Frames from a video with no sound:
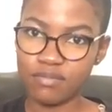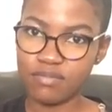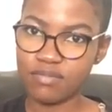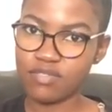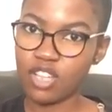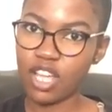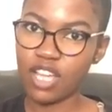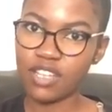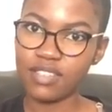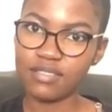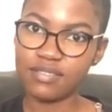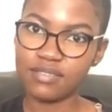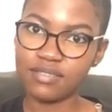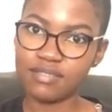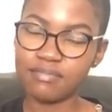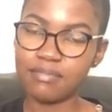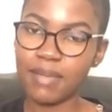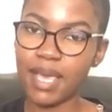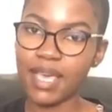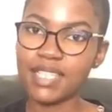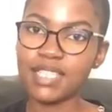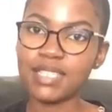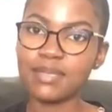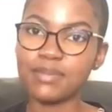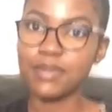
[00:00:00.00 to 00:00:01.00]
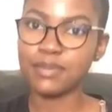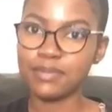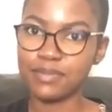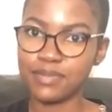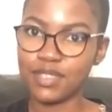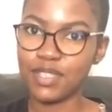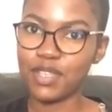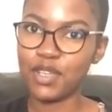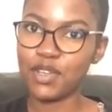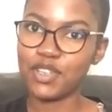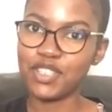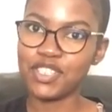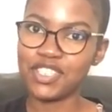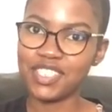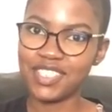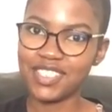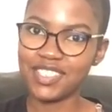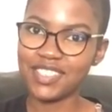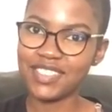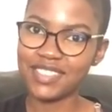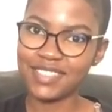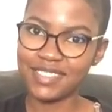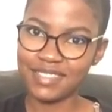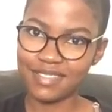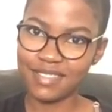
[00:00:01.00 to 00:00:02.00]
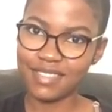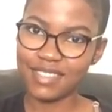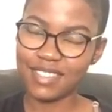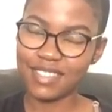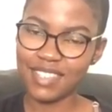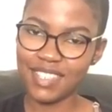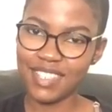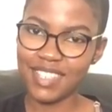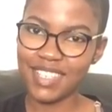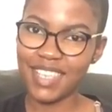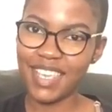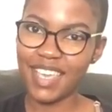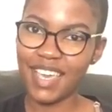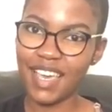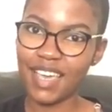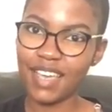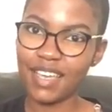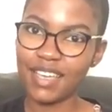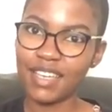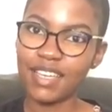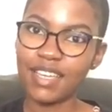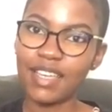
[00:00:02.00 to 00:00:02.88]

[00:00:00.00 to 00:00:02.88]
not maximum security, just yeah.